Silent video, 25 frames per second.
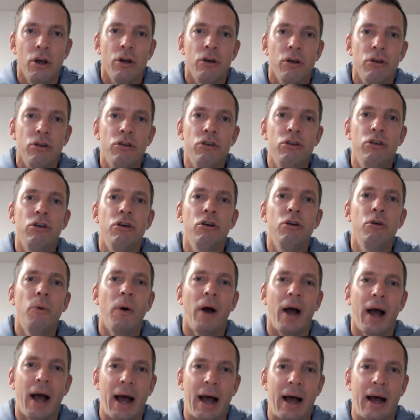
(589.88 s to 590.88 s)
you
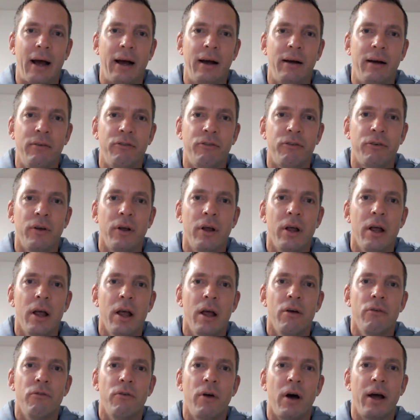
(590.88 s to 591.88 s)
have,
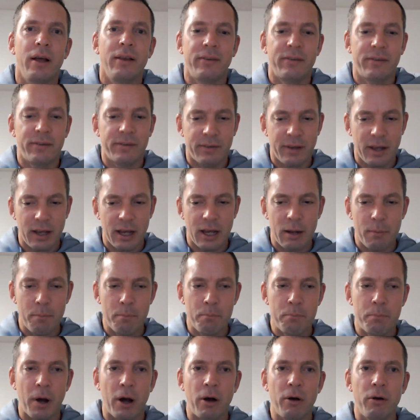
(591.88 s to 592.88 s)
right,
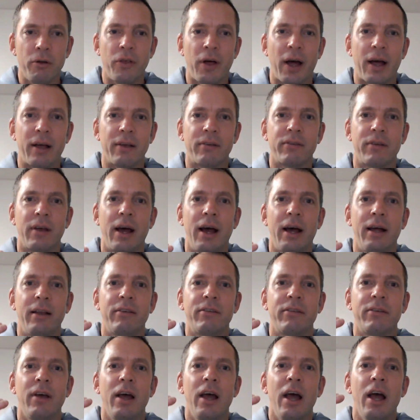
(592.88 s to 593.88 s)
seen both
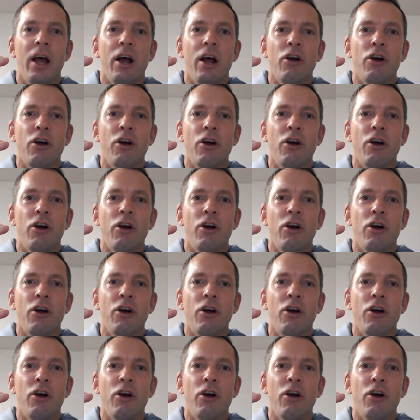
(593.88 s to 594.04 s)
assets